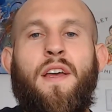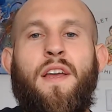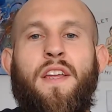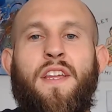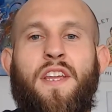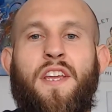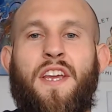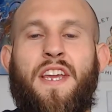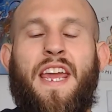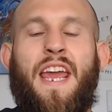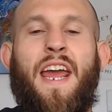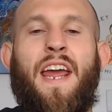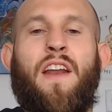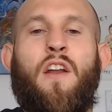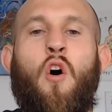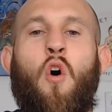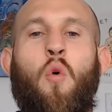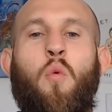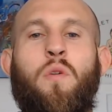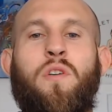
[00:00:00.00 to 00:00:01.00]
you can't
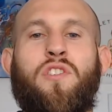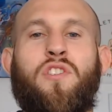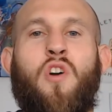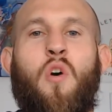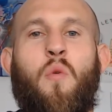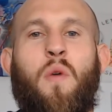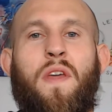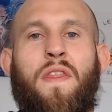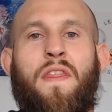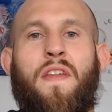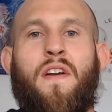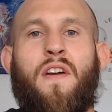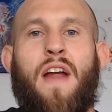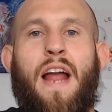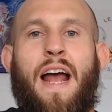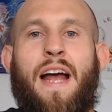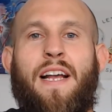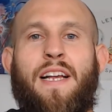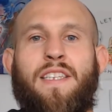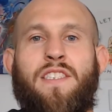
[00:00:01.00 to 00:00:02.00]
always go in there
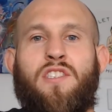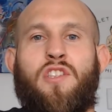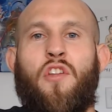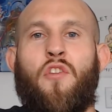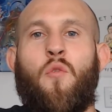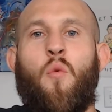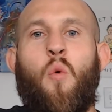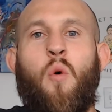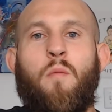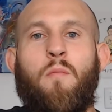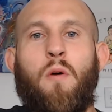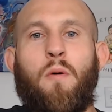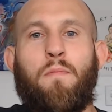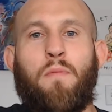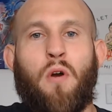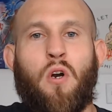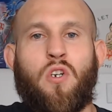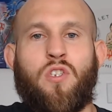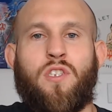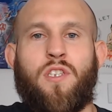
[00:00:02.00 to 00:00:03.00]
as the normal
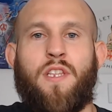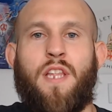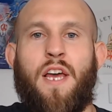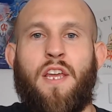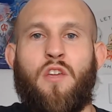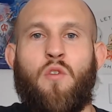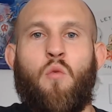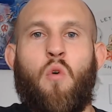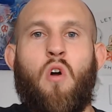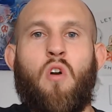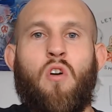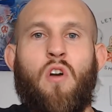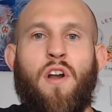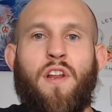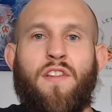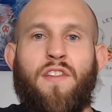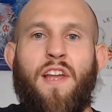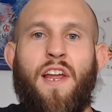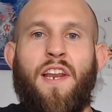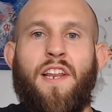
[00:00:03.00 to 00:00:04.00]
person that you are on a
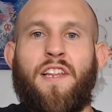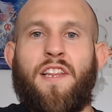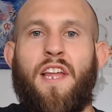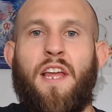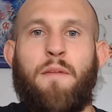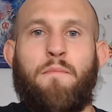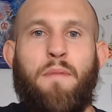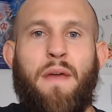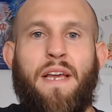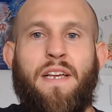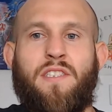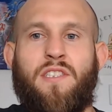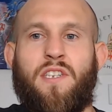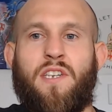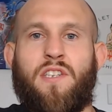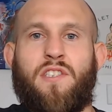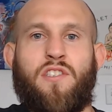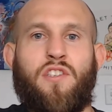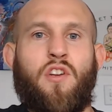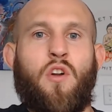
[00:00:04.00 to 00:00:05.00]
day-to-day
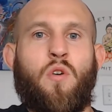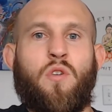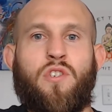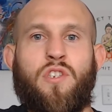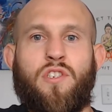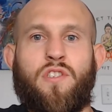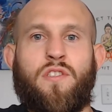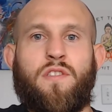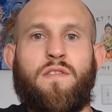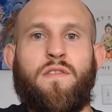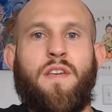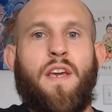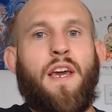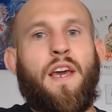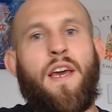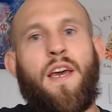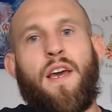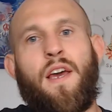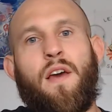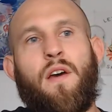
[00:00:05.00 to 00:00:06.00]
basis. You know, just,
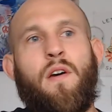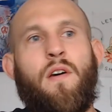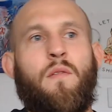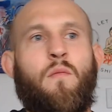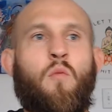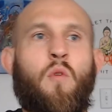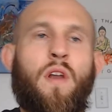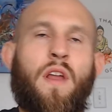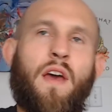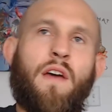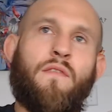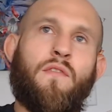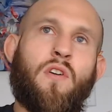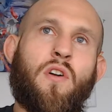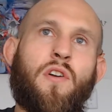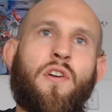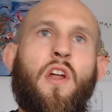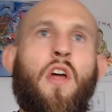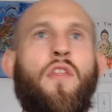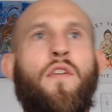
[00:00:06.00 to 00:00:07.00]
yeah, whatever,
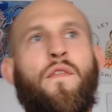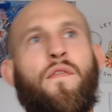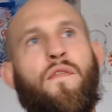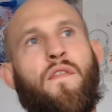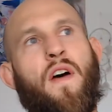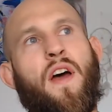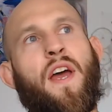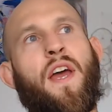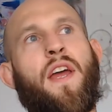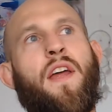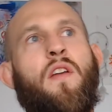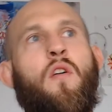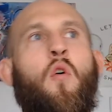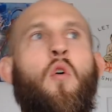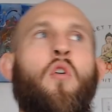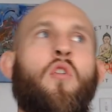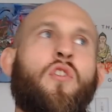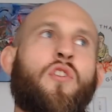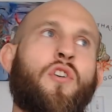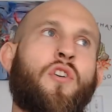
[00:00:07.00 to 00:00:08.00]
another fight,
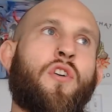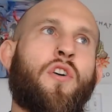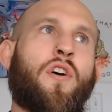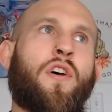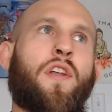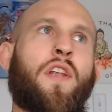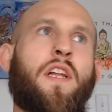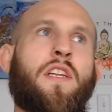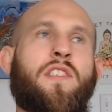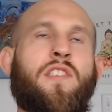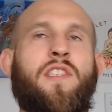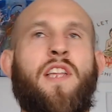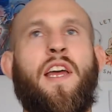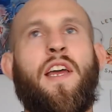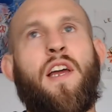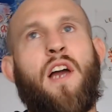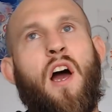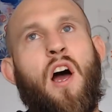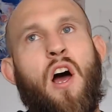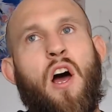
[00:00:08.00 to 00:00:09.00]
all good, let's stay
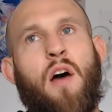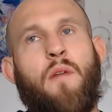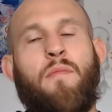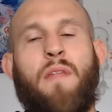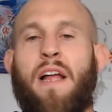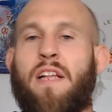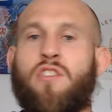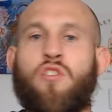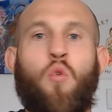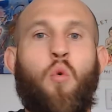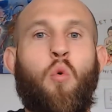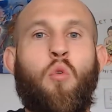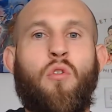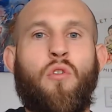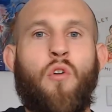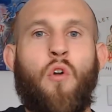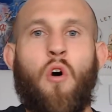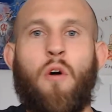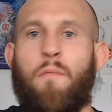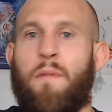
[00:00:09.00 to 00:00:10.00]
calm. That's cool and
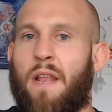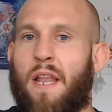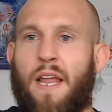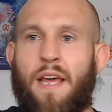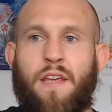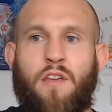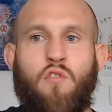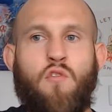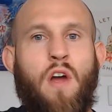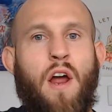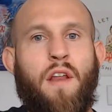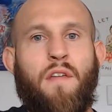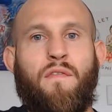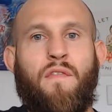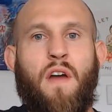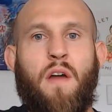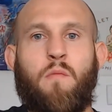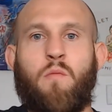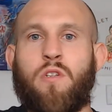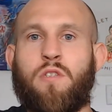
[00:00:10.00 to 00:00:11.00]
all, but like, you gotta
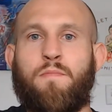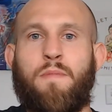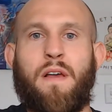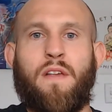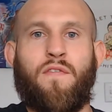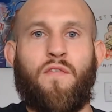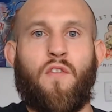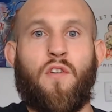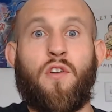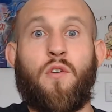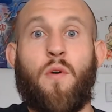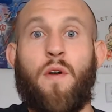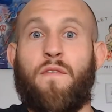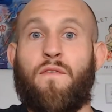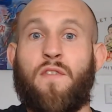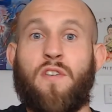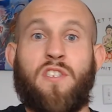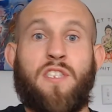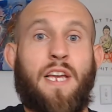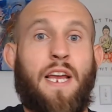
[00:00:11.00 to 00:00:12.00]
find what's best for you. And
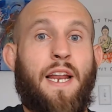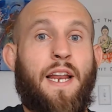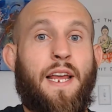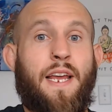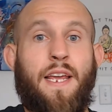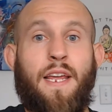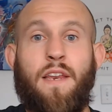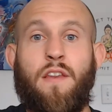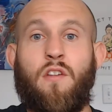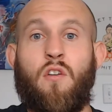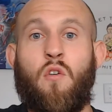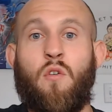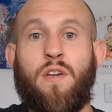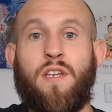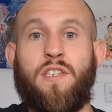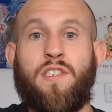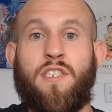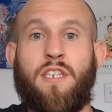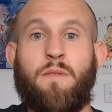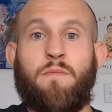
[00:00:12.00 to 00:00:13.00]
for Sandhagen, you know, he
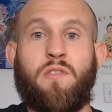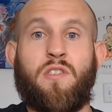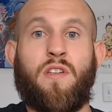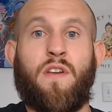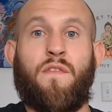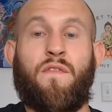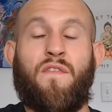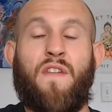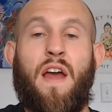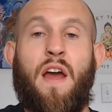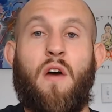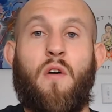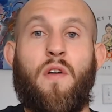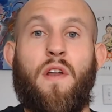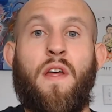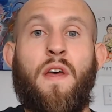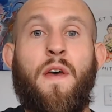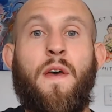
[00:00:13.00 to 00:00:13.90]
seems to have found